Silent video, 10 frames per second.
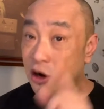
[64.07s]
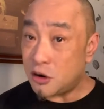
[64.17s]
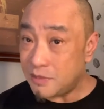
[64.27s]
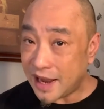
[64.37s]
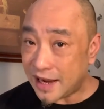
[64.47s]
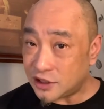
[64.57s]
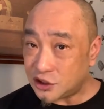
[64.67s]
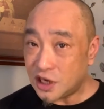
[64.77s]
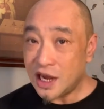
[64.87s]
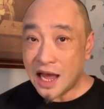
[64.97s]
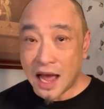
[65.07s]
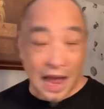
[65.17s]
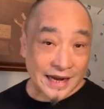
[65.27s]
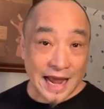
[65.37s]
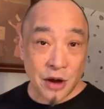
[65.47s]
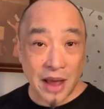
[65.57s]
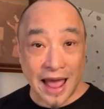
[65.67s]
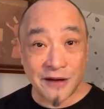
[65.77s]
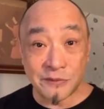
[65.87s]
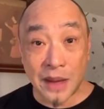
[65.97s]
homepage, I now
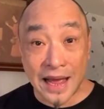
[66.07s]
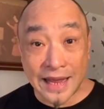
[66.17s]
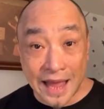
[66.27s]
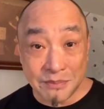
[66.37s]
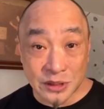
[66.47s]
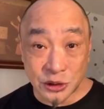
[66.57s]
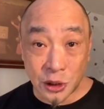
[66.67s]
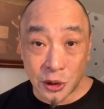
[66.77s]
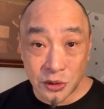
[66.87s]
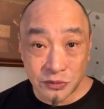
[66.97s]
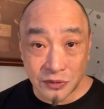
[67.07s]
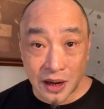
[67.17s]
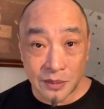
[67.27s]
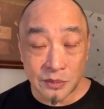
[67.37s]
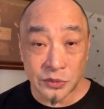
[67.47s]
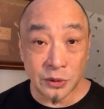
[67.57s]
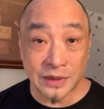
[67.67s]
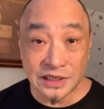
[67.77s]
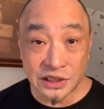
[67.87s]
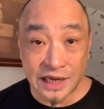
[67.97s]
have my episode from the
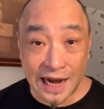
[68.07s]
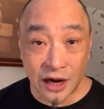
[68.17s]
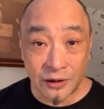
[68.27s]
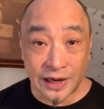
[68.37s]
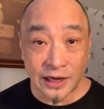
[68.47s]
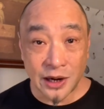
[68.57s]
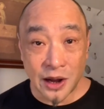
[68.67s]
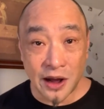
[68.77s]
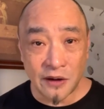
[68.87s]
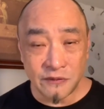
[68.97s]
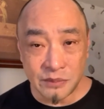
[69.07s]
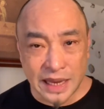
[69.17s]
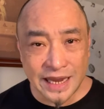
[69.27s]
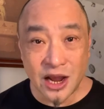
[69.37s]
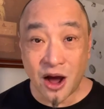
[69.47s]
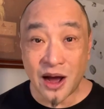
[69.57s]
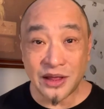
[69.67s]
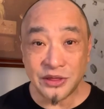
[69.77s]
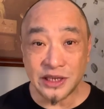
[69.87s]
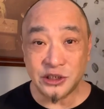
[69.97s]
recent airing of me
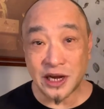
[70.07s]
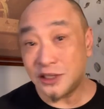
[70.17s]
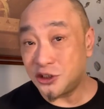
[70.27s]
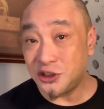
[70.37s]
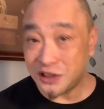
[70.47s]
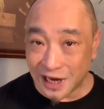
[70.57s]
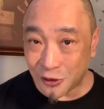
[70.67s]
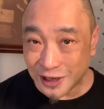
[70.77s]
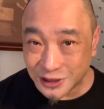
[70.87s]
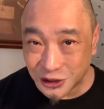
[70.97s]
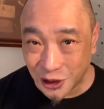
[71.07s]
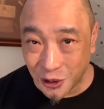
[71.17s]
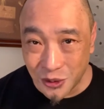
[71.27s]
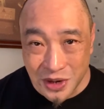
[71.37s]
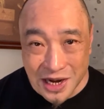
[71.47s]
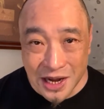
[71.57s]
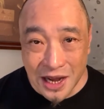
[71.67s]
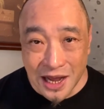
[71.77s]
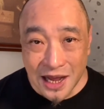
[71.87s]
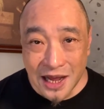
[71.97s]
on the Judge Jerry show,
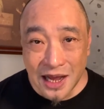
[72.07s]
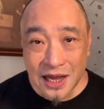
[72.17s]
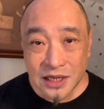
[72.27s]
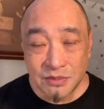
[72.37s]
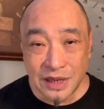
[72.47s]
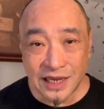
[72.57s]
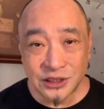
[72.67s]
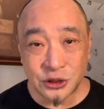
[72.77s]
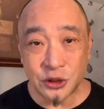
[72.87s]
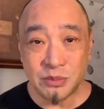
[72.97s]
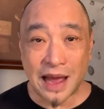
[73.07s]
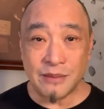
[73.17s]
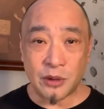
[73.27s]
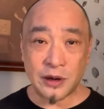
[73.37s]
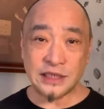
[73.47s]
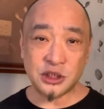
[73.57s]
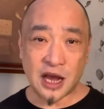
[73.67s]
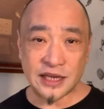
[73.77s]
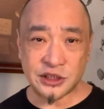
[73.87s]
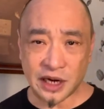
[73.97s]
being sued by Murray
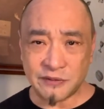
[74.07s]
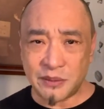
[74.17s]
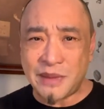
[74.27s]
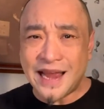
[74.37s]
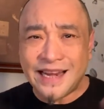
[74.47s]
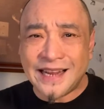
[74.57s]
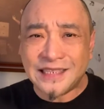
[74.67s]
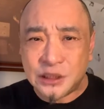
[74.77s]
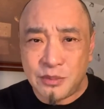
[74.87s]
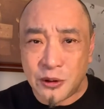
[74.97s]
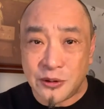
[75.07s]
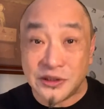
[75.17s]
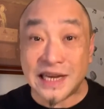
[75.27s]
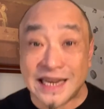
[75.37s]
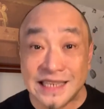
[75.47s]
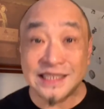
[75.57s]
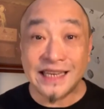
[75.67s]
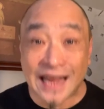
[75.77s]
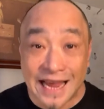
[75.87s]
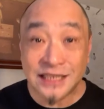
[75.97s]
Sawchuk for bending spoons at his
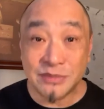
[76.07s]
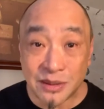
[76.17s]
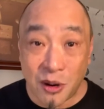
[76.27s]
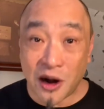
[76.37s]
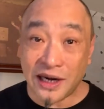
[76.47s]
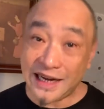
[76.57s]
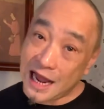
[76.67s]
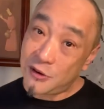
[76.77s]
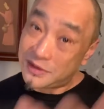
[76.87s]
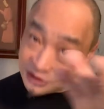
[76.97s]
engagement party. Now,